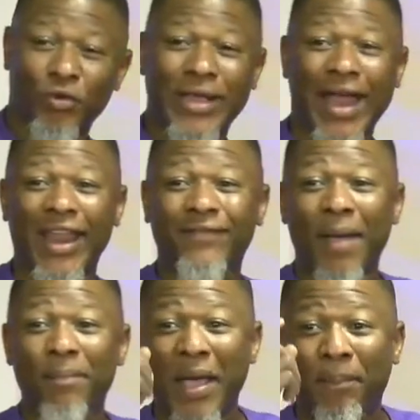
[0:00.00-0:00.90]
You can
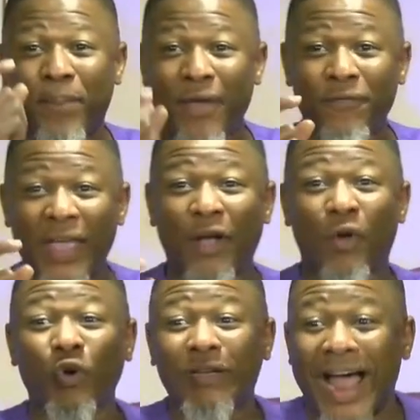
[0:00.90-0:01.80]
never be a
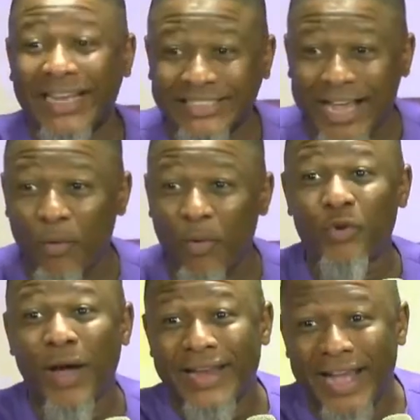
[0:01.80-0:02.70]
good dancer
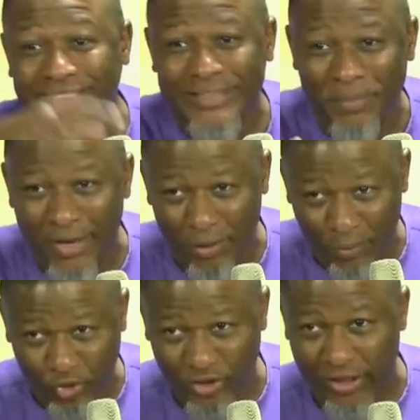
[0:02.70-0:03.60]
when you are dancing many
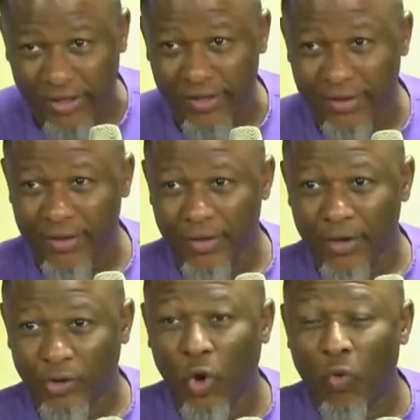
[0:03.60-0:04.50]
music.
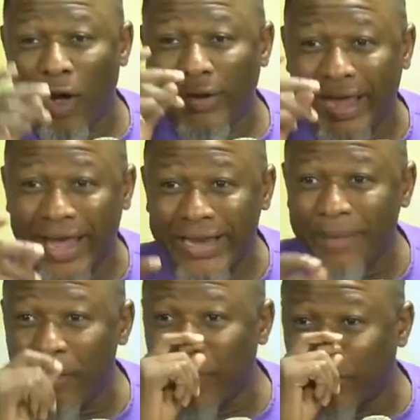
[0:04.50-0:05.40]
So what the
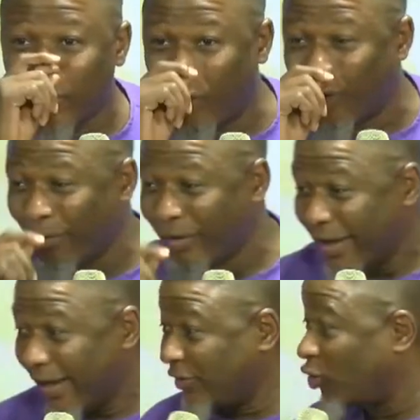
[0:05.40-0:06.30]
enemy will do
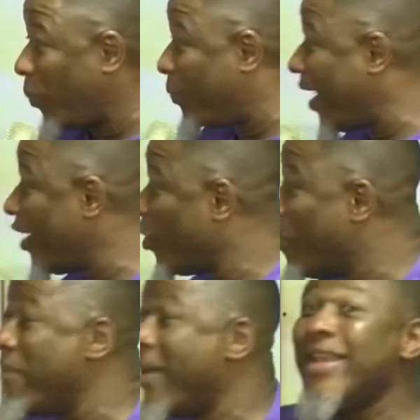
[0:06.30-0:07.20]
is to play
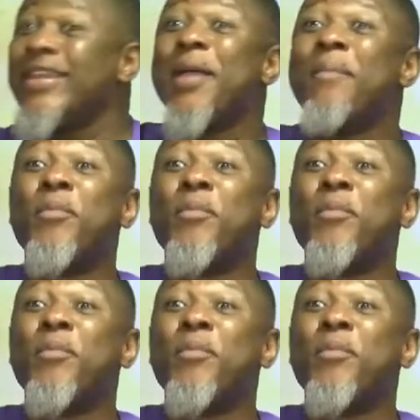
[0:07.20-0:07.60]
you many